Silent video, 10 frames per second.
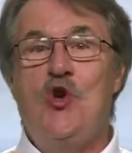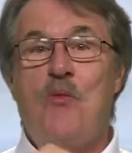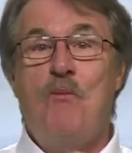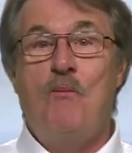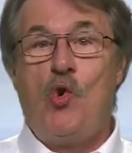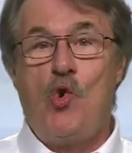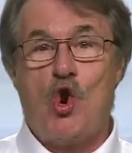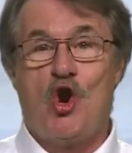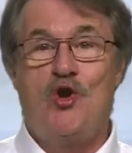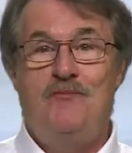
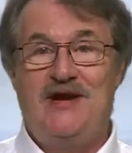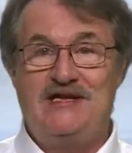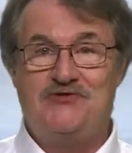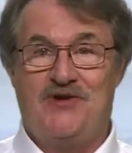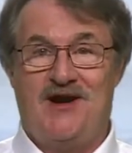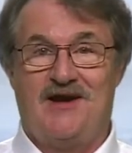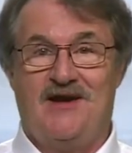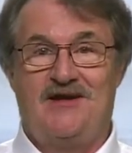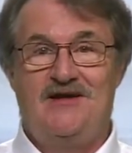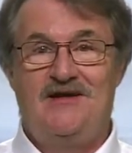more
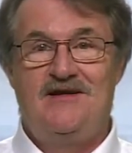patriotic